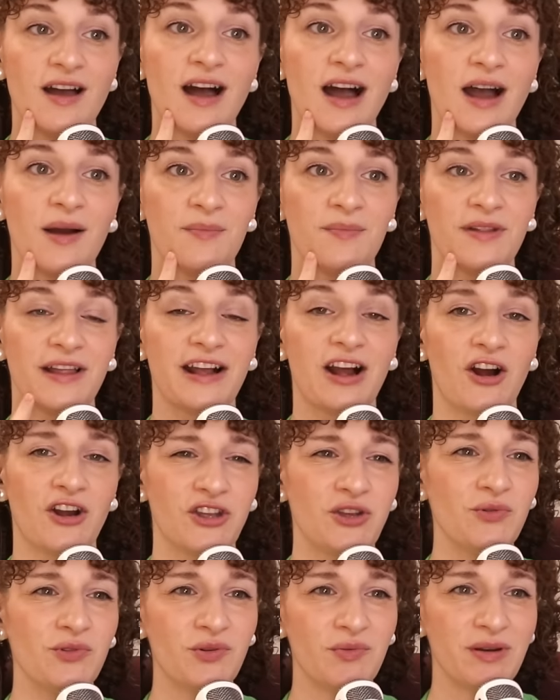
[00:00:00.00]
I'm like, are
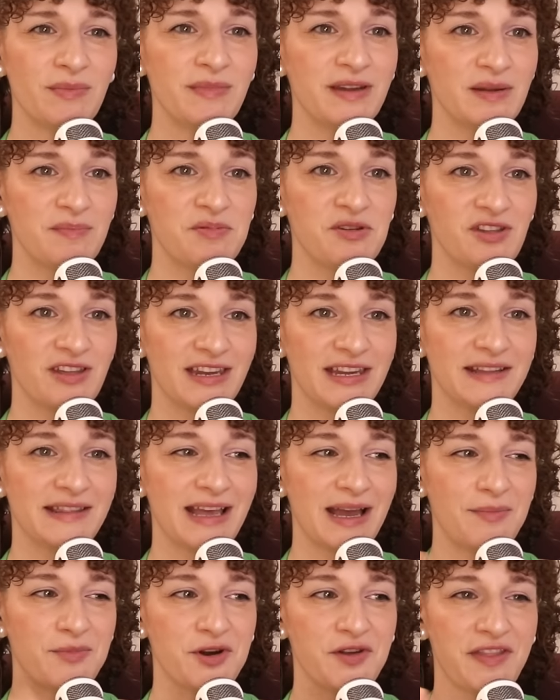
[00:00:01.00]
you the one manipulating
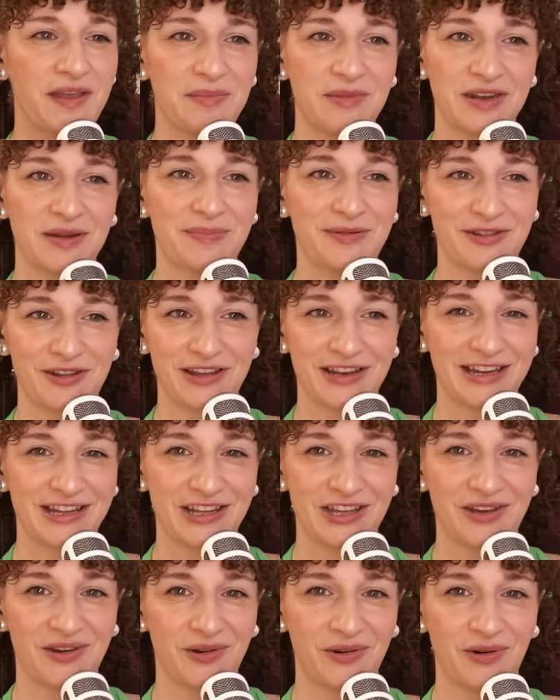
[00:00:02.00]
them or are they manipulating
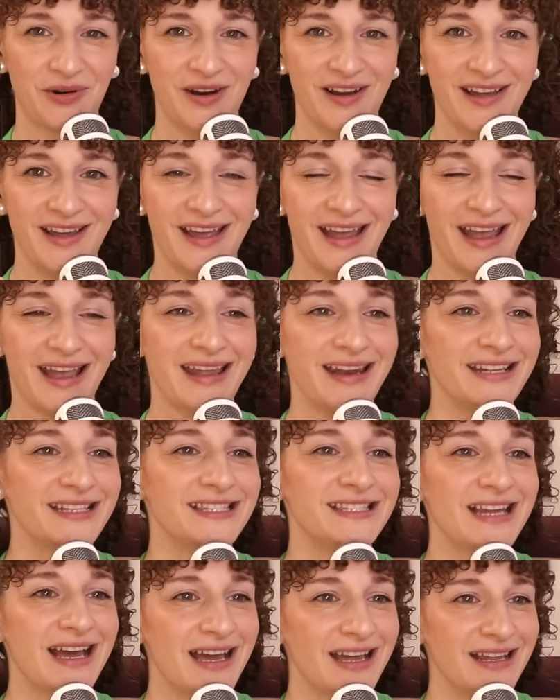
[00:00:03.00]
you? And
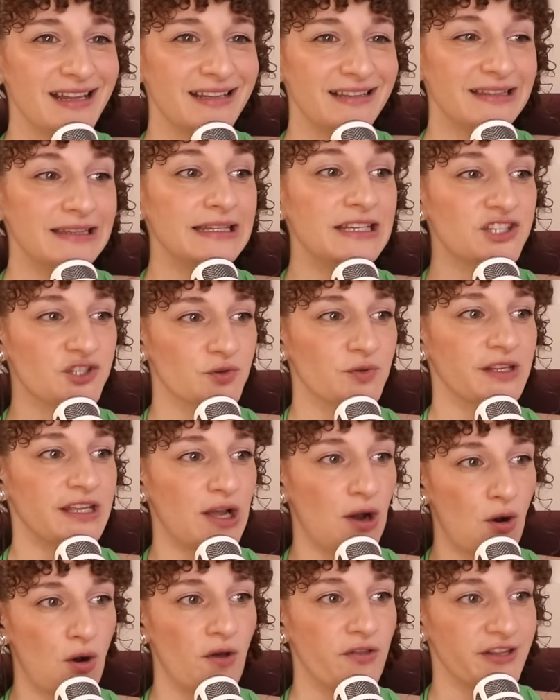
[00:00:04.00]
it's not literally
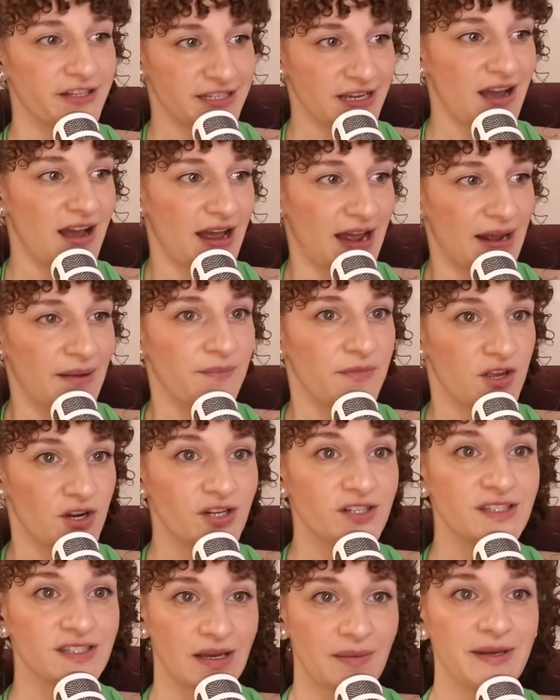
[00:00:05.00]
all the time. There
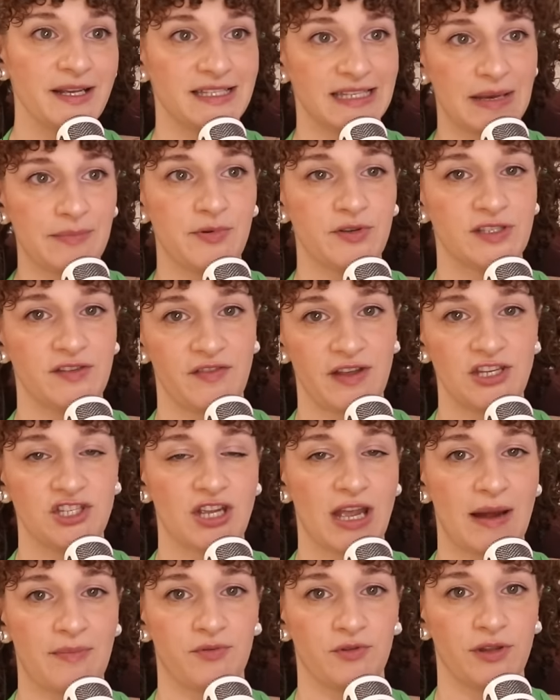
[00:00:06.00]
are some examples of age
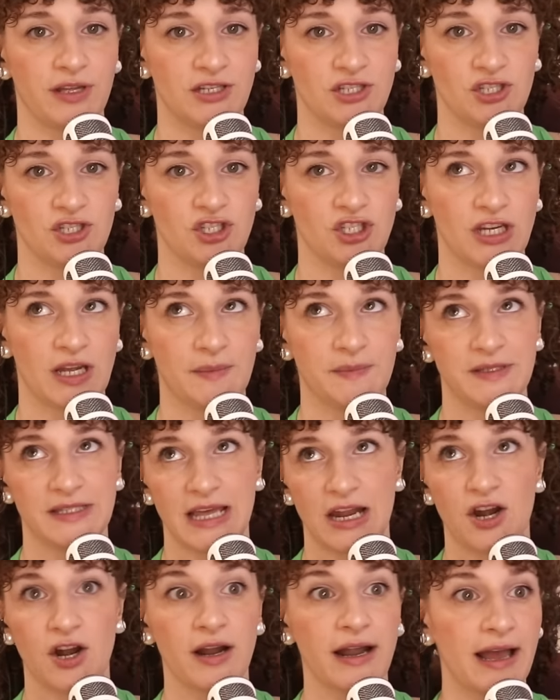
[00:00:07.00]
gap relationships
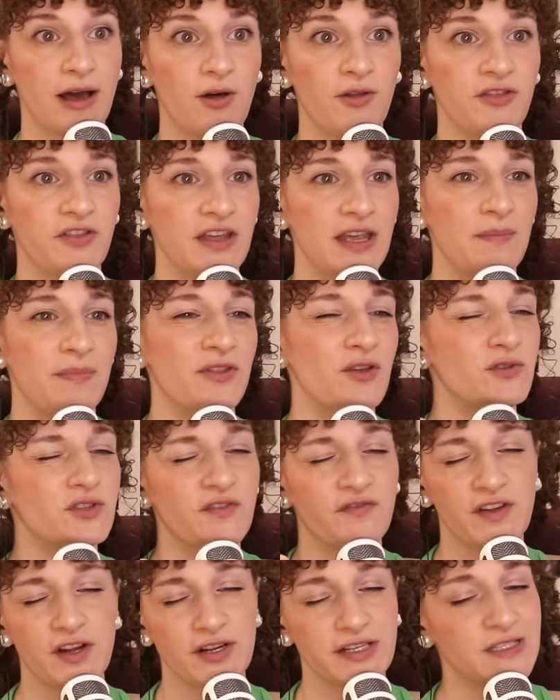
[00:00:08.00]
that are healthy, but those
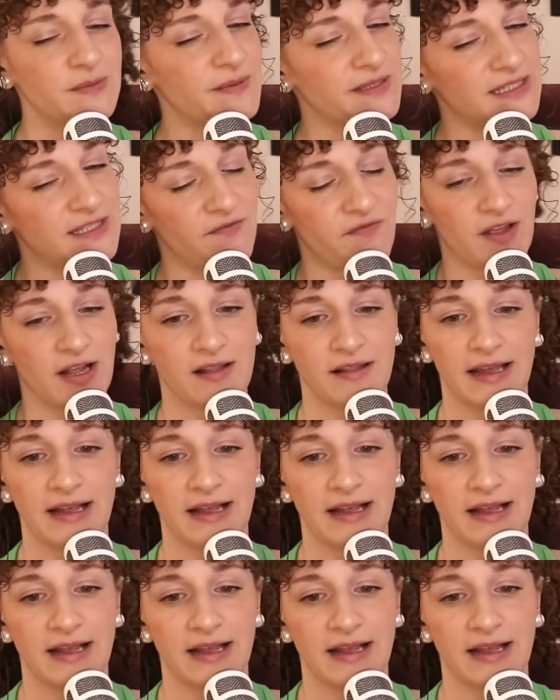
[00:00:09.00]
are very specific.